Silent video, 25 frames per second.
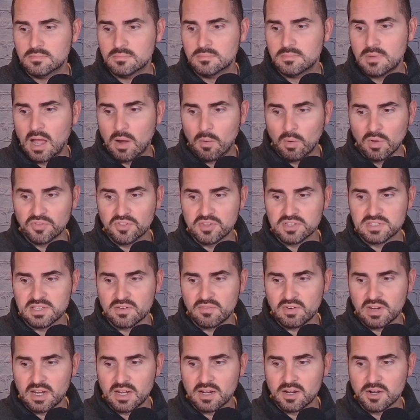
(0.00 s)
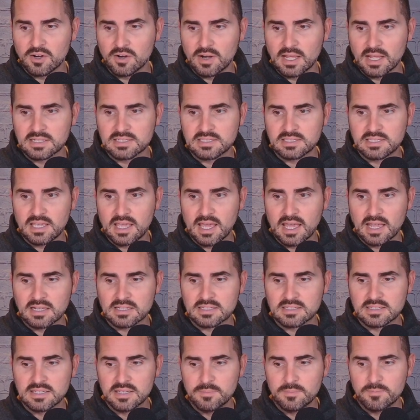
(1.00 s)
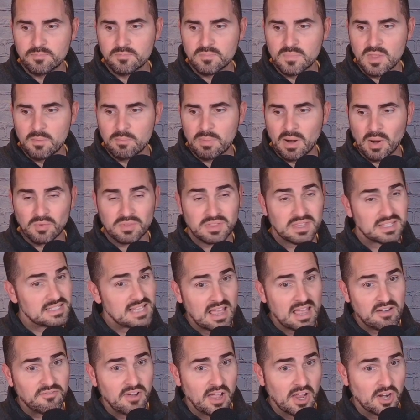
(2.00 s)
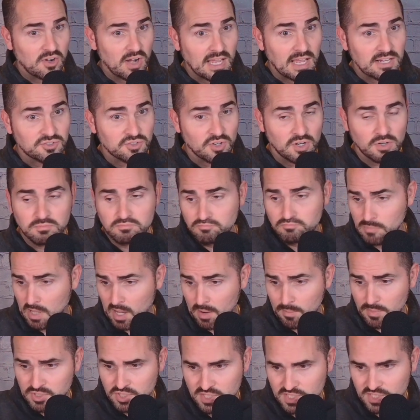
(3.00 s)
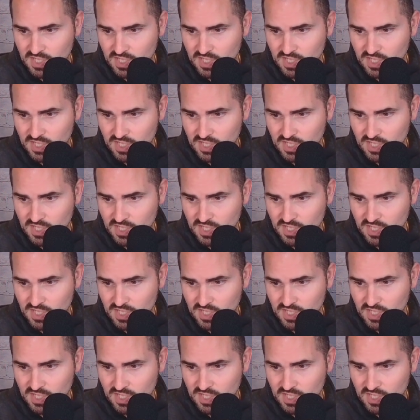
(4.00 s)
I want the 7900 XTX, but I want the Sapphire Nitro. How much does it